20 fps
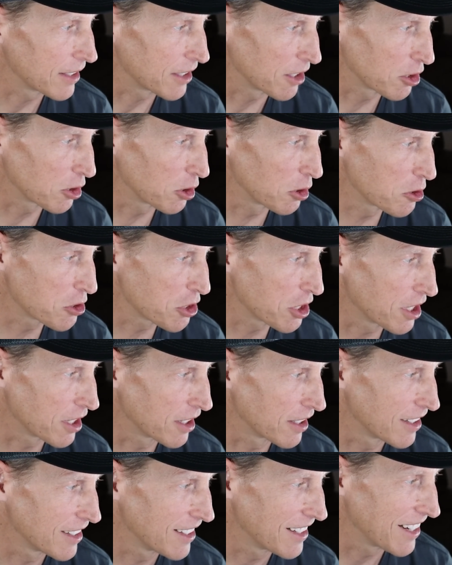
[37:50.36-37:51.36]

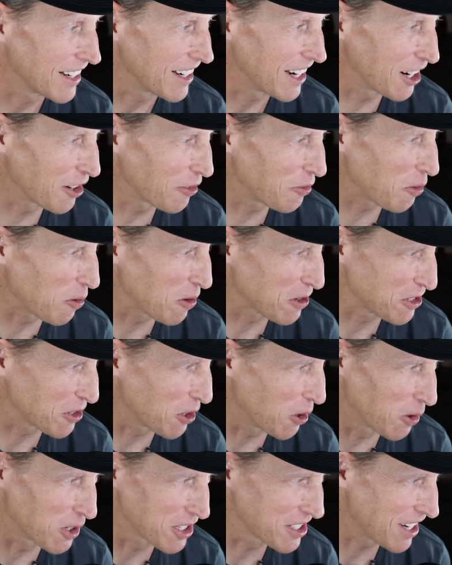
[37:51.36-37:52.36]
Conclusion Air Force
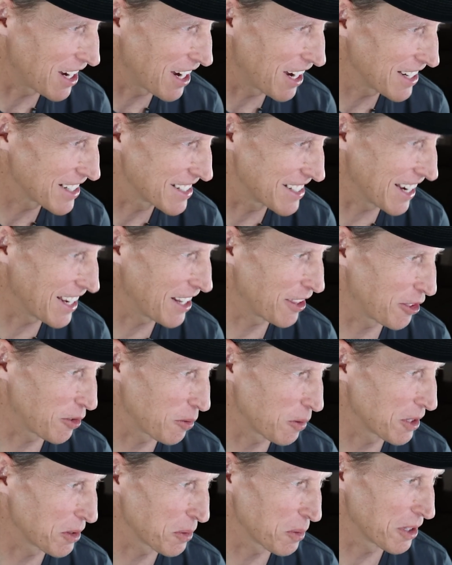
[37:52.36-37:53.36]
OSI Det
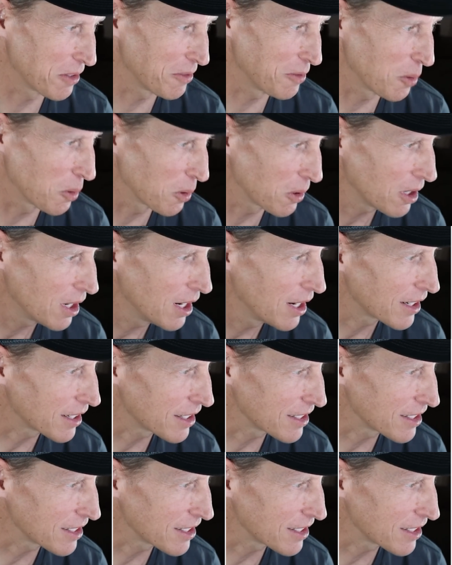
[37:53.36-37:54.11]
334